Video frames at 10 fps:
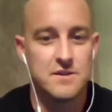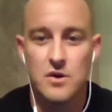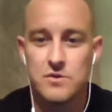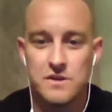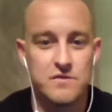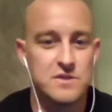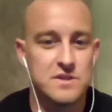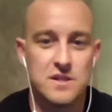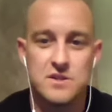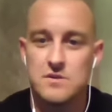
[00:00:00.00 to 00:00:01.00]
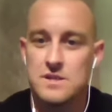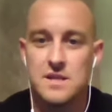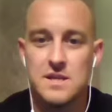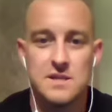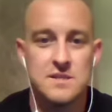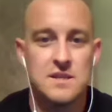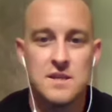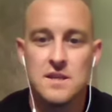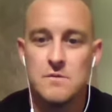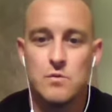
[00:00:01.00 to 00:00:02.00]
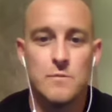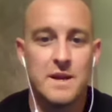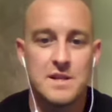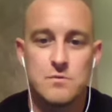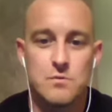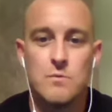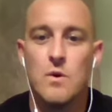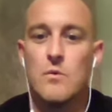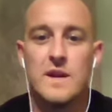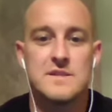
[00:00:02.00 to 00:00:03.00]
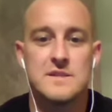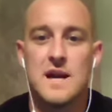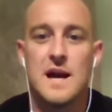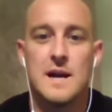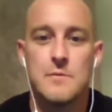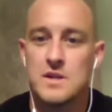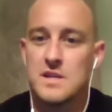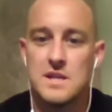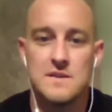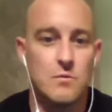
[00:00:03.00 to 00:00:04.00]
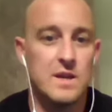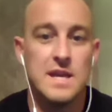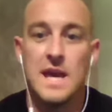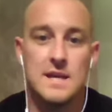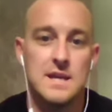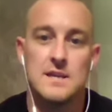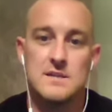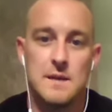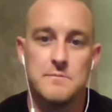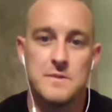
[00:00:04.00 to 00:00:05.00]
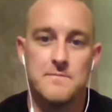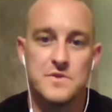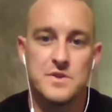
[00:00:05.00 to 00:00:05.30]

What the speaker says: Coach, if you send us your kids, we'll make sure we won't waste time on a kid that we can't get accepted.